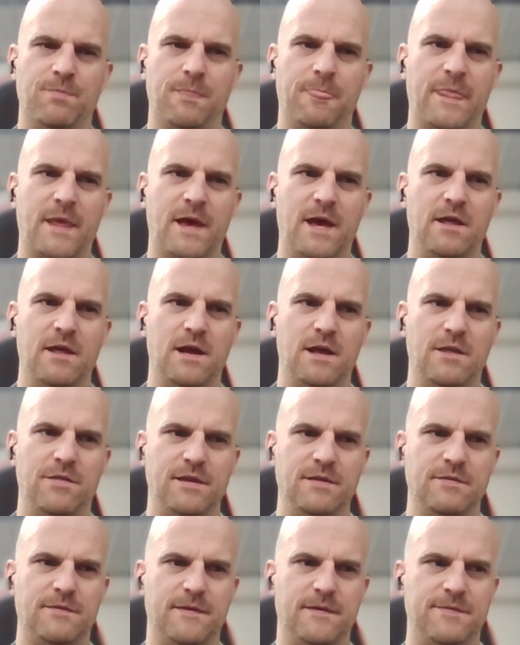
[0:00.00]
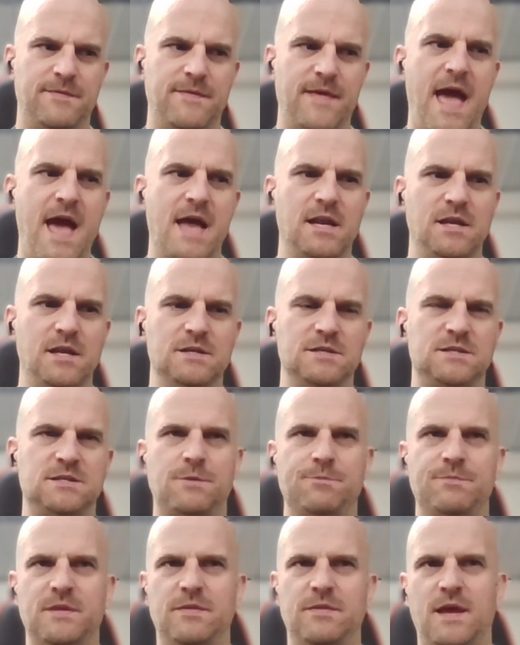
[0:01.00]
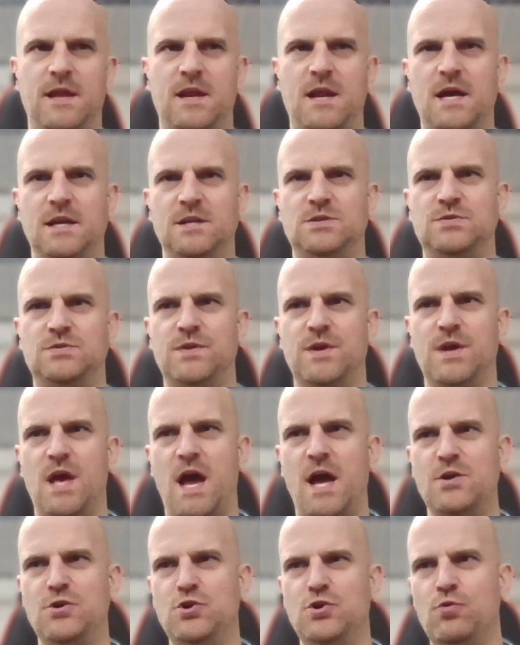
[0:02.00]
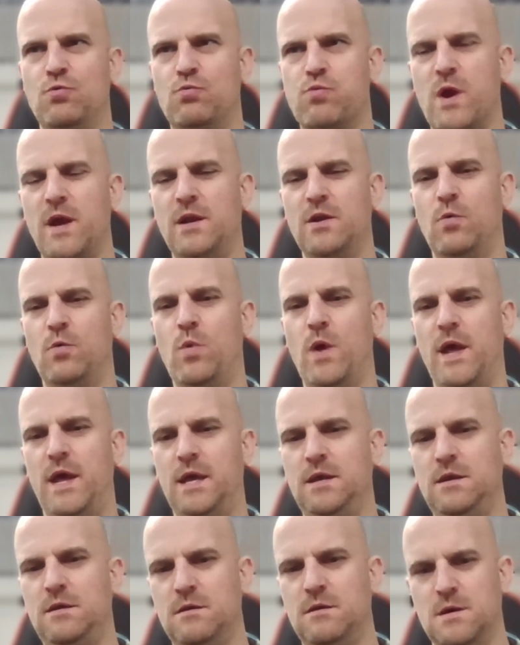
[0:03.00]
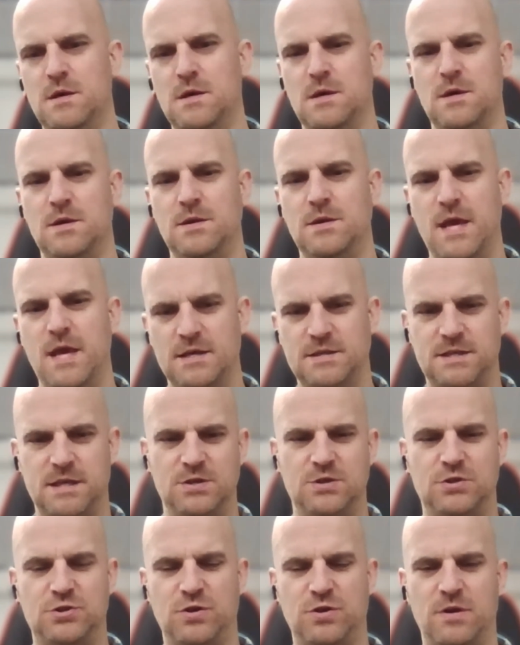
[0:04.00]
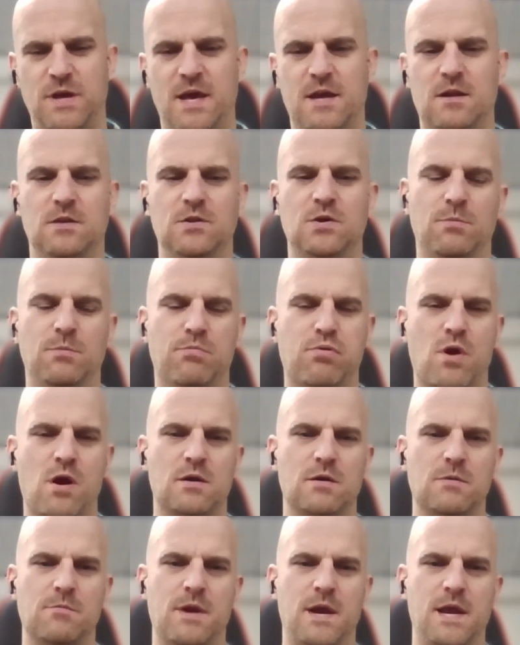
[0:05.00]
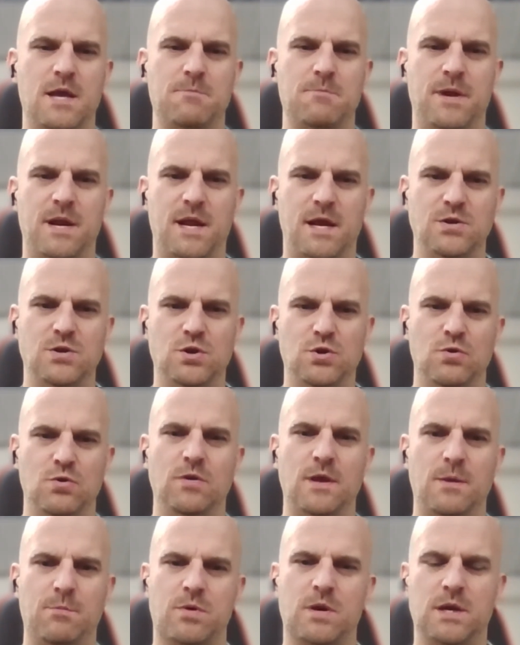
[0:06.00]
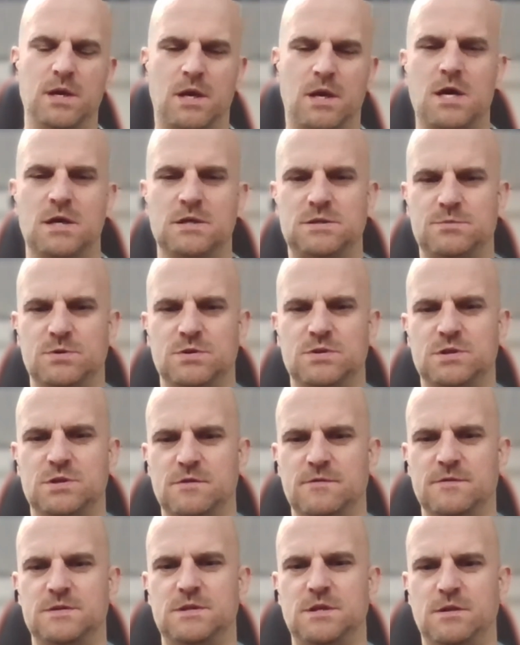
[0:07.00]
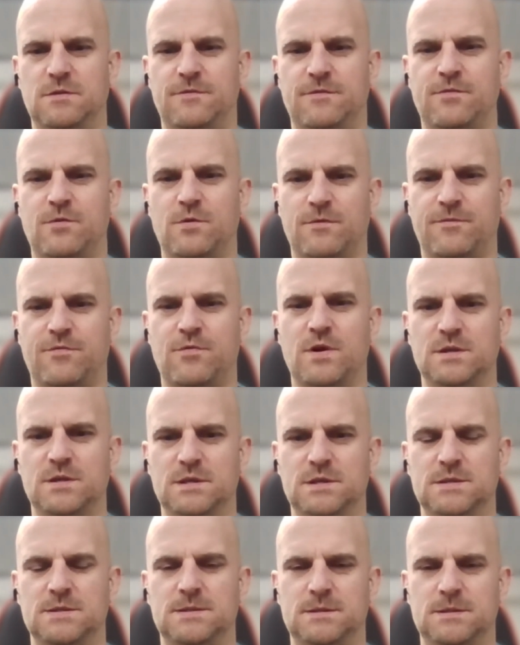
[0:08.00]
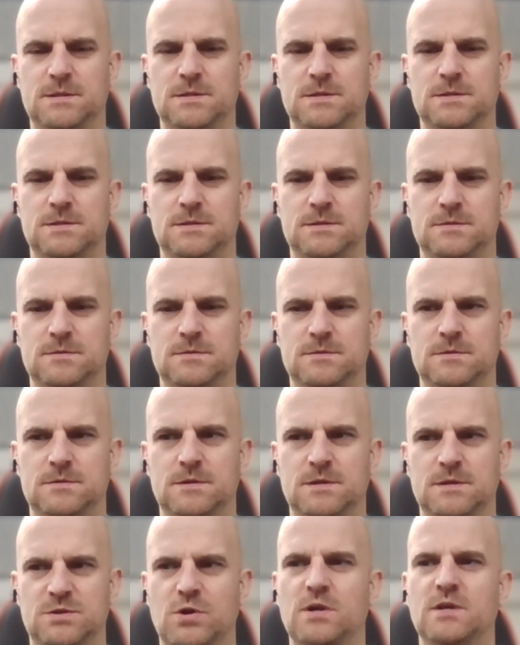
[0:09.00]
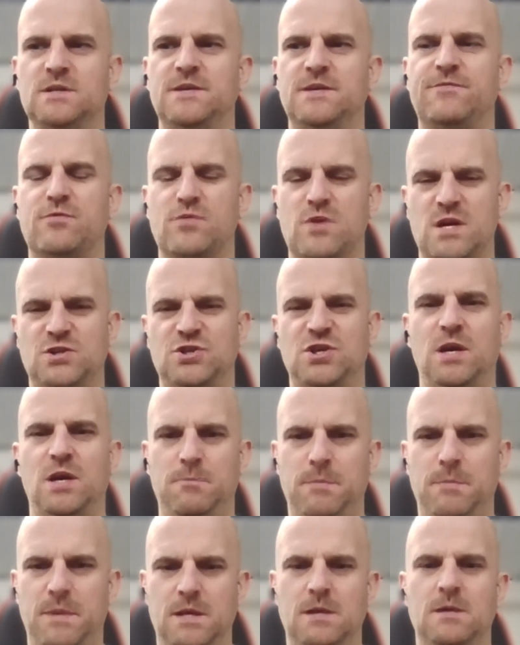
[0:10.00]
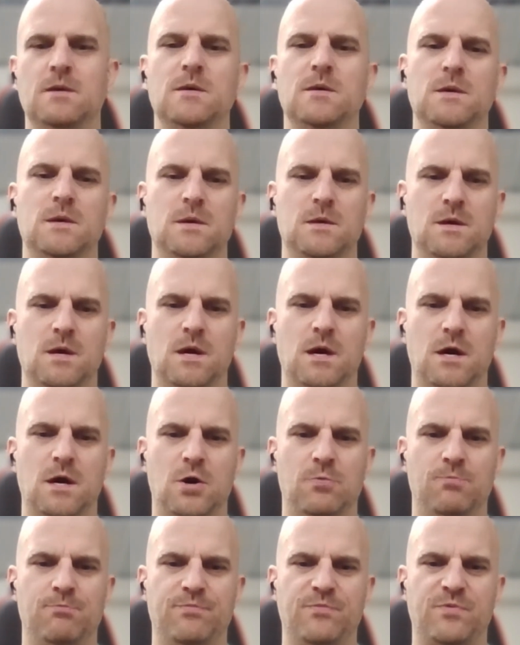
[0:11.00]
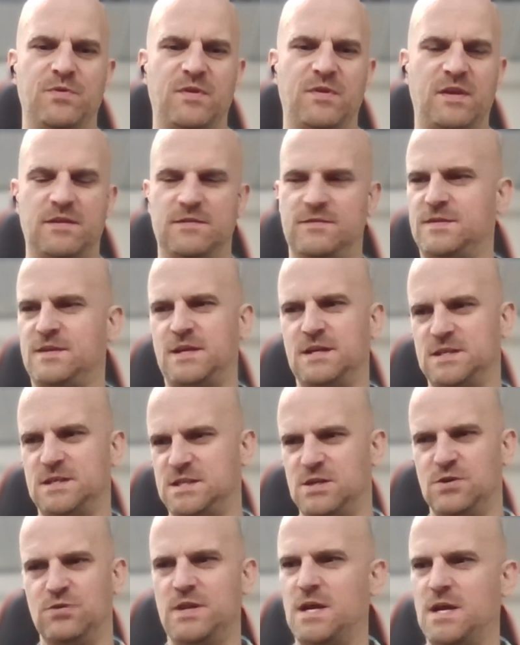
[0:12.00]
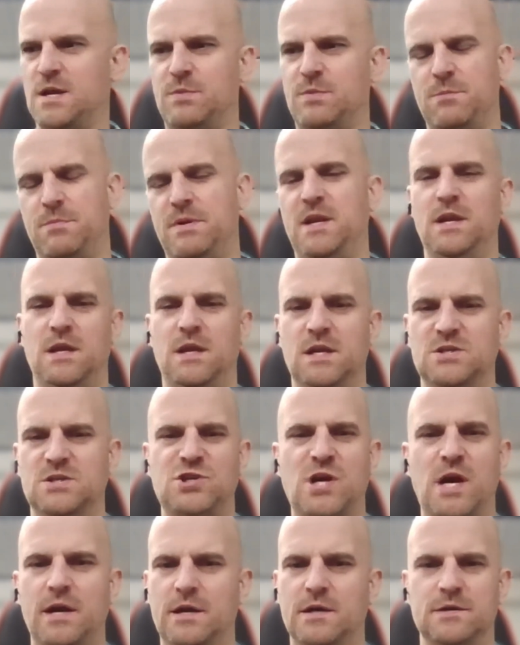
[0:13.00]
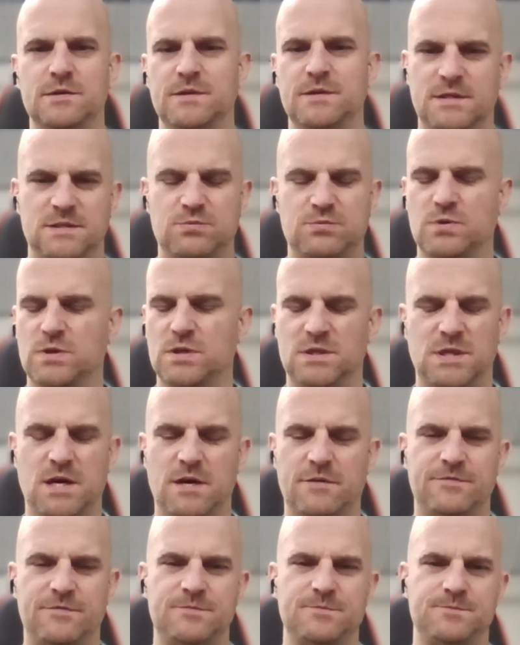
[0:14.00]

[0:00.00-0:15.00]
I think that is something that I knew right away. Yes, I should have had a little broader brand, but I knew that bringing customer service to the forefront is going to differentiate me, considering that I'm competing against China. It's really tough.